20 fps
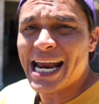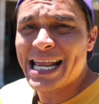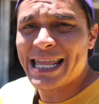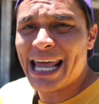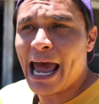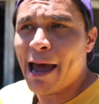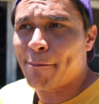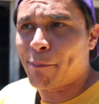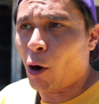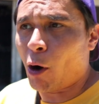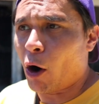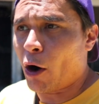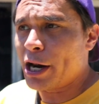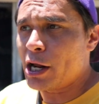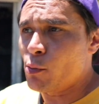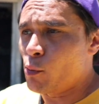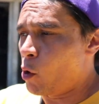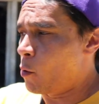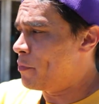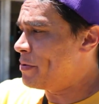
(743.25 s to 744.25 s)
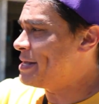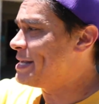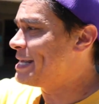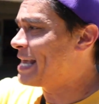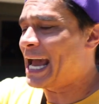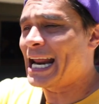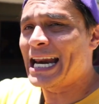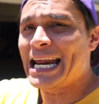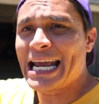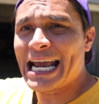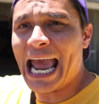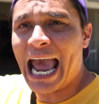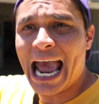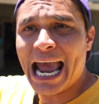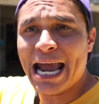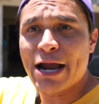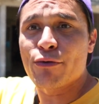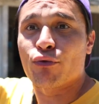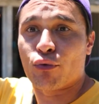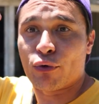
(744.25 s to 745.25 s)
in that party will be getting
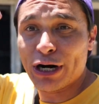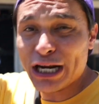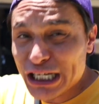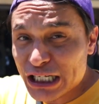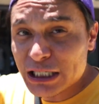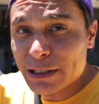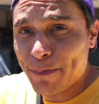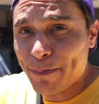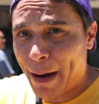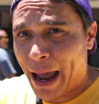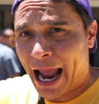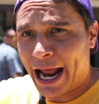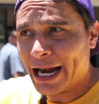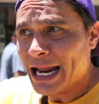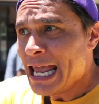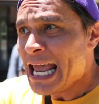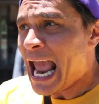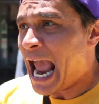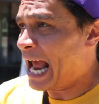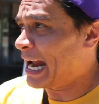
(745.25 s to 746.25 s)
a wrist wristband.